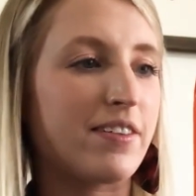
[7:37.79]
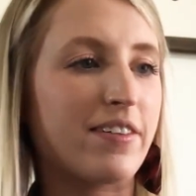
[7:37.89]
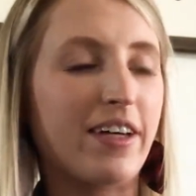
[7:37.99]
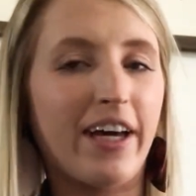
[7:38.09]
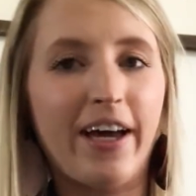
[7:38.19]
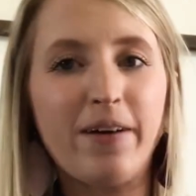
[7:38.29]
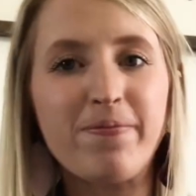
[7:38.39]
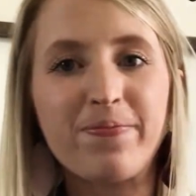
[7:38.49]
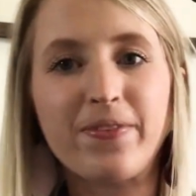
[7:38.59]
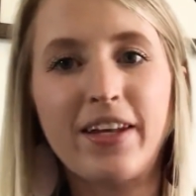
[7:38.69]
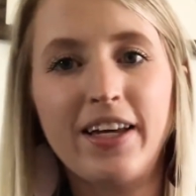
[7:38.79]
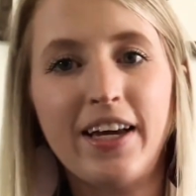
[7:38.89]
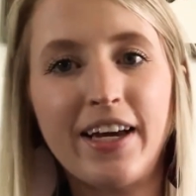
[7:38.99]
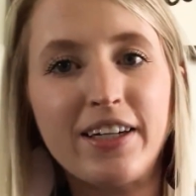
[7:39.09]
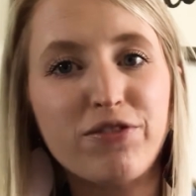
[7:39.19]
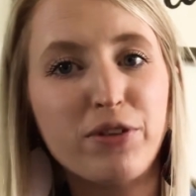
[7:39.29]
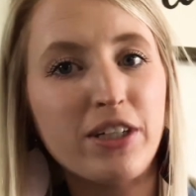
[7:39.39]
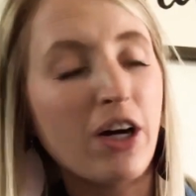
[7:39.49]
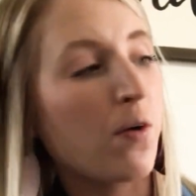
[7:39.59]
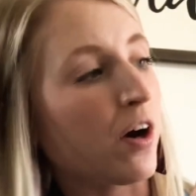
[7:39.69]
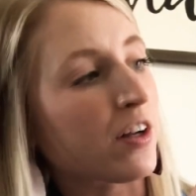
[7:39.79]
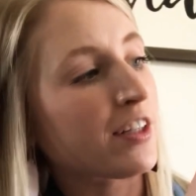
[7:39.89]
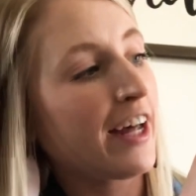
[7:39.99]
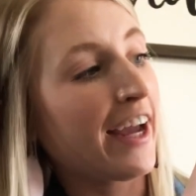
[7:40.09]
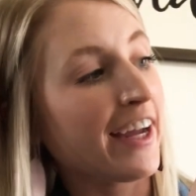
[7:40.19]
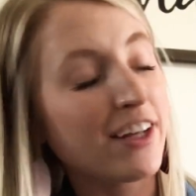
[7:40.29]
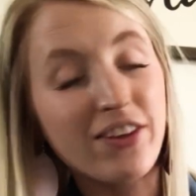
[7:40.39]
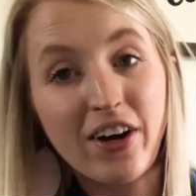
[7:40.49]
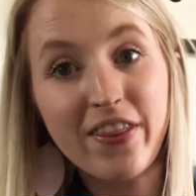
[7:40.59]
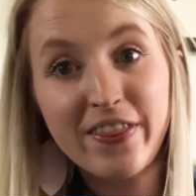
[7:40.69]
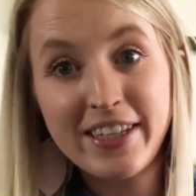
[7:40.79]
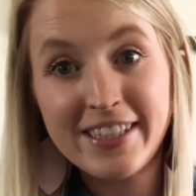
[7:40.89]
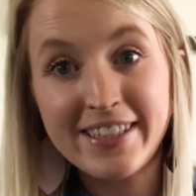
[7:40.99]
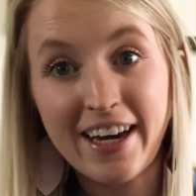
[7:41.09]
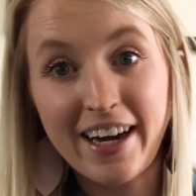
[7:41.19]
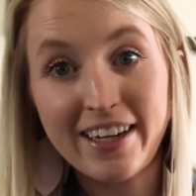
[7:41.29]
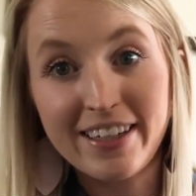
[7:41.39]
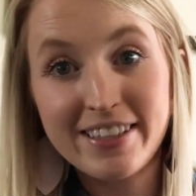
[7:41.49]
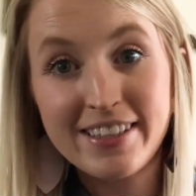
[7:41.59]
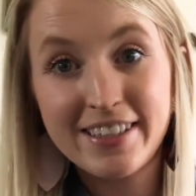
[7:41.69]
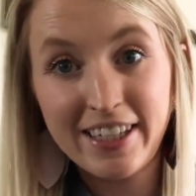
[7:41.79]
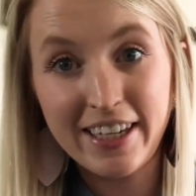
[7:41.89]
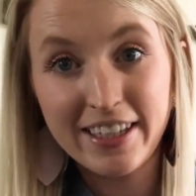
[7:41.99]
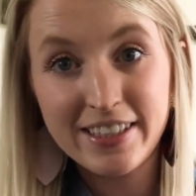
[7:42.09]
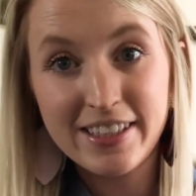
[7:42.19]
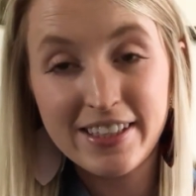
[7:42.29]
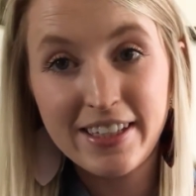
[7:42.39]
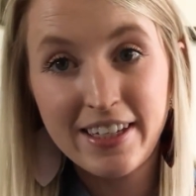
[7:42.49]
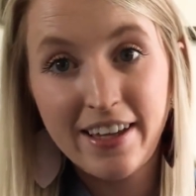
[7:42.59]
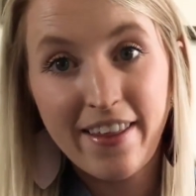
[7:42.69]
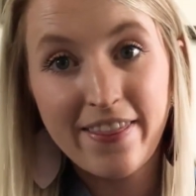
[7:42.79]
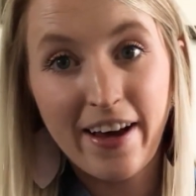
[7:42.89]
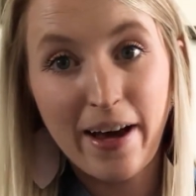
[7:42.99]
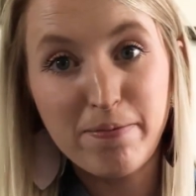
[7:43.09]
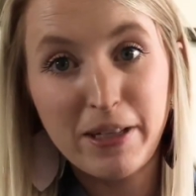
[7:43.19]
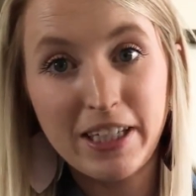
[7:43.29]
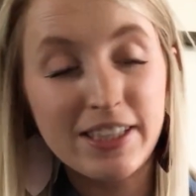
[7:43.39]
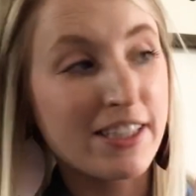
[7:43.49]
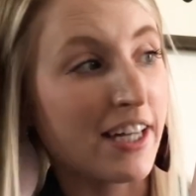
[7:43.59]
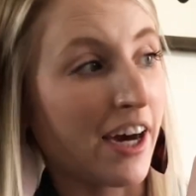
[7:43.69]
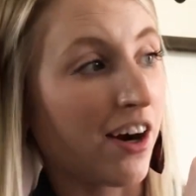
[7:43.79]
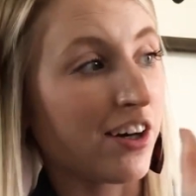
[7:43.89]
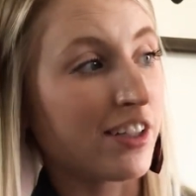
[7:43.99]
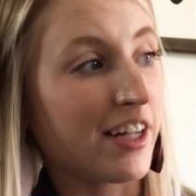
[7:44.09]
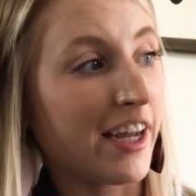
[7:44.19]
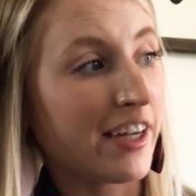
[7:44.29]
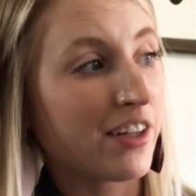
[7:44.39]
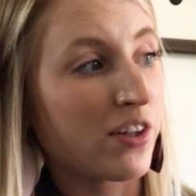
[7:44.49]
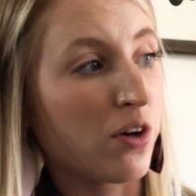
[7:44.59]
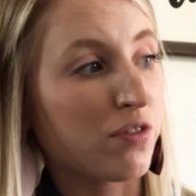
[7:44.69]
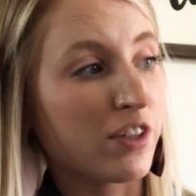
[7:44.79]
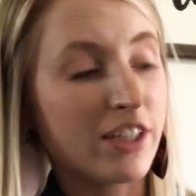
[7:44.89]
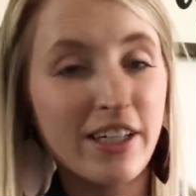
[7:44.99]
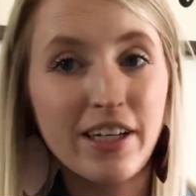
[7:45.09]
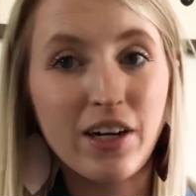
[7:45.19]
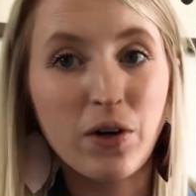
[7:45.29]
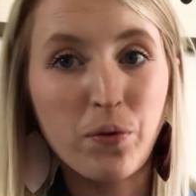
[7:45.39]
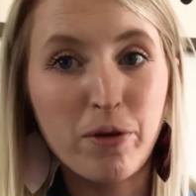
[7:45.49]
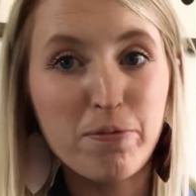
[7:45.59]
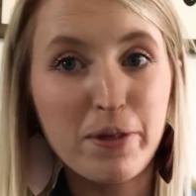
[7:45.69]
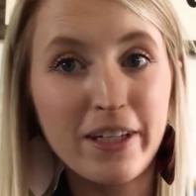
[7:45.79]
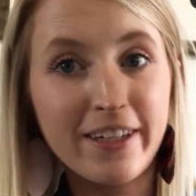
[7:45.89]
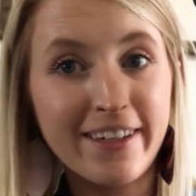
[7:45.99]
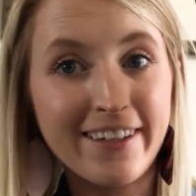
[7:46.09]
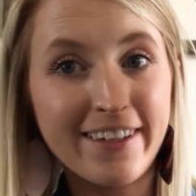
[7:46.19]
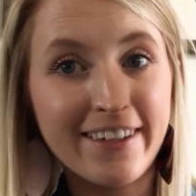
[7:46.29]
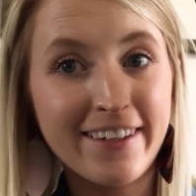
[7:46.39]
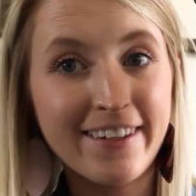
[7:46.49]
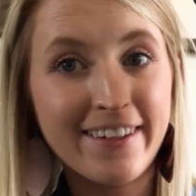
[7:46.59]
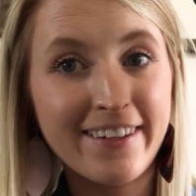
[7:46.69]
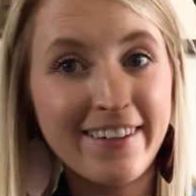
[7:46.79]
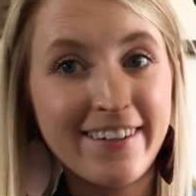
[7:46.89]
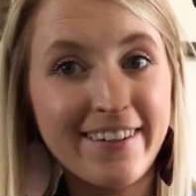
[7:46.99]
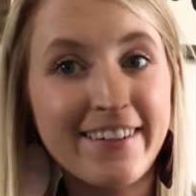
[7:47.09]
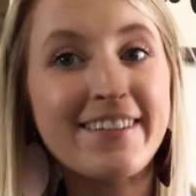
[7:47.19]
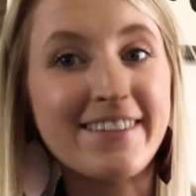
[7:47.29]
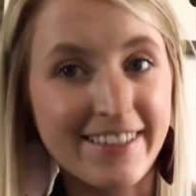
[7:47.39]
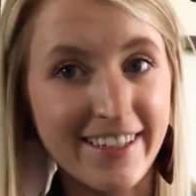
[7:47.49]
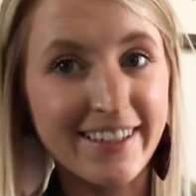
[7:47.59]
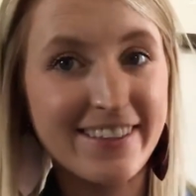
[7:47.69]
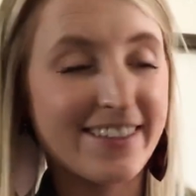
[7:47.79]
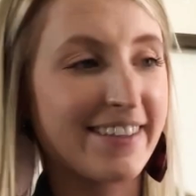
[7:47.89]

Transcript: Okay, and if we know our length on this side is 6, that means that our length over here would be 6.